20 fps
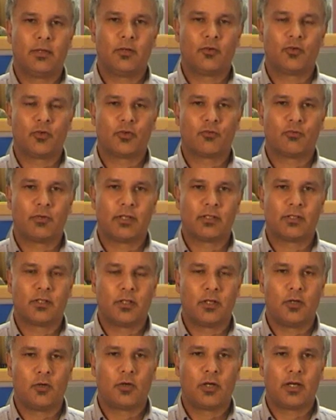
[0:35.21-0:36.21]
interest rates
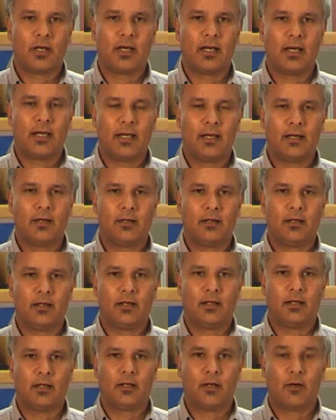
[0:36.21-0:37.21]
in the UK
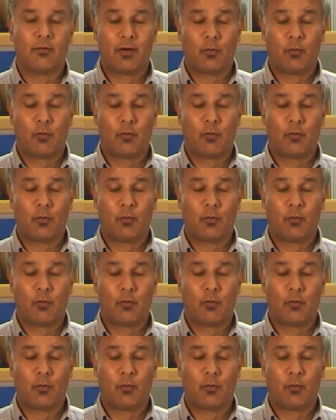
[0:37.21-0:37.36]
are